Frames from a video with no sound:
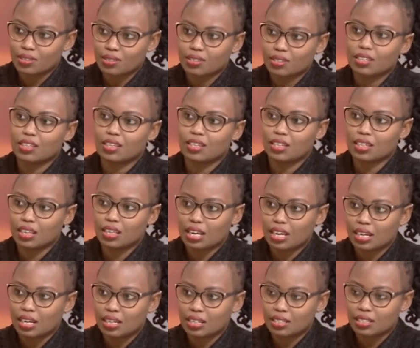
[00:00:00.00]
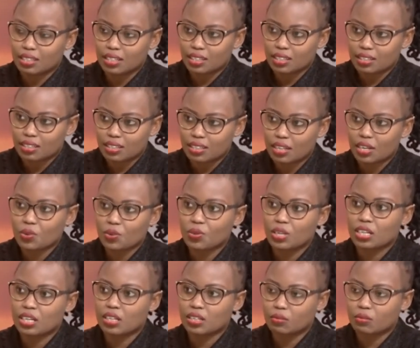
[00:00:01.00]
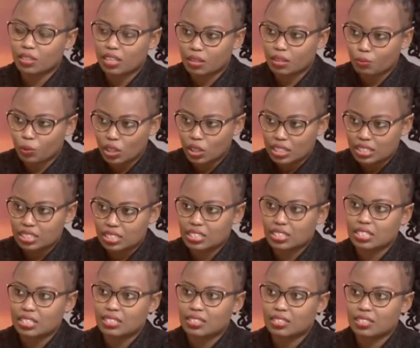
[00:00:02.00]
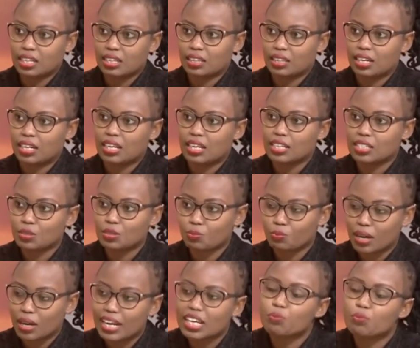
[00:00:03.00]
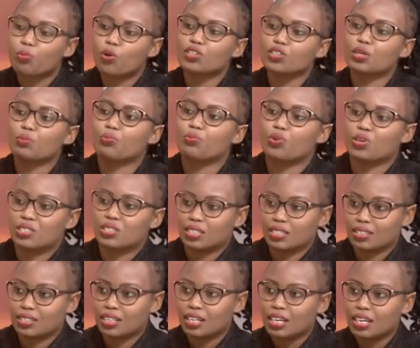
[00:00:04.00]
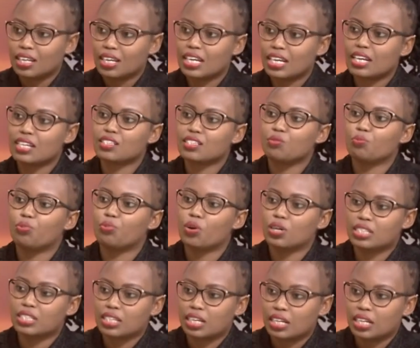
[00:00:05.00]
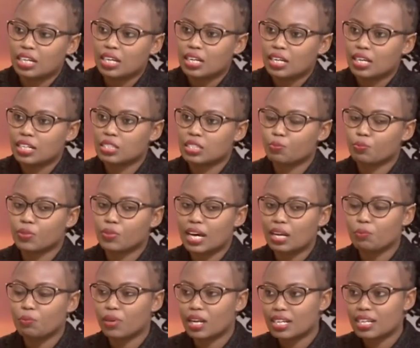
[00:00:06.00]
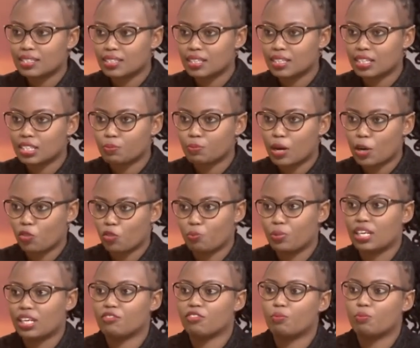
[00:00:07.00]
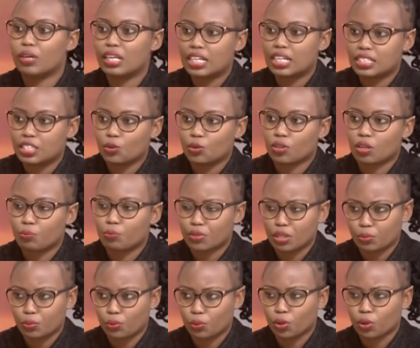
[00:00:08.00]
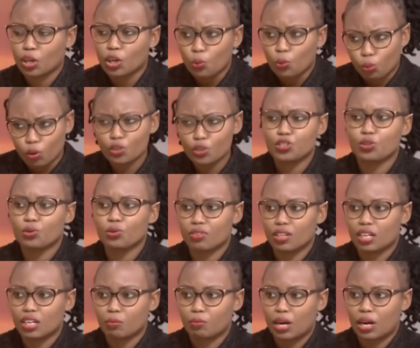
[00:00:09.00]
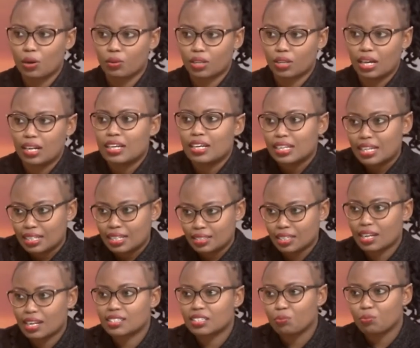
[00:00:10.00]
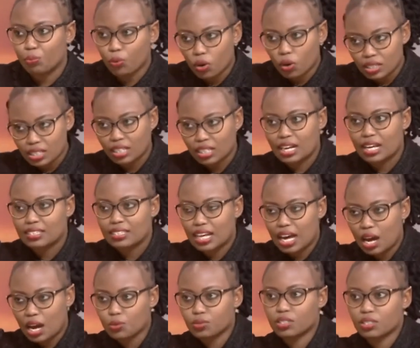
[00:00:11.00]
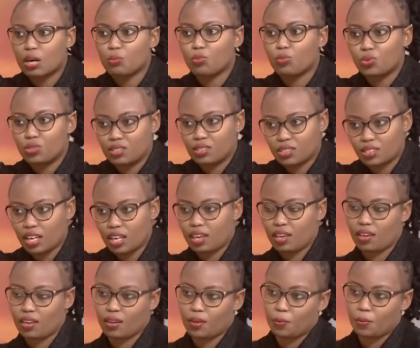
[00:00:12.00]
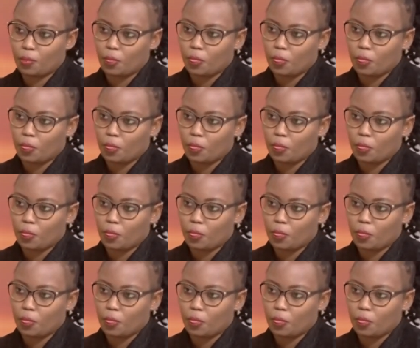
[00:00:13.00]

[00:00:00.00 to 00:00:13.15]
seeing and hearing politicians saying that it's an important process. It is important. It's, that blessing is part of believability on the people. What do you think about that? Is it as important as how some would say?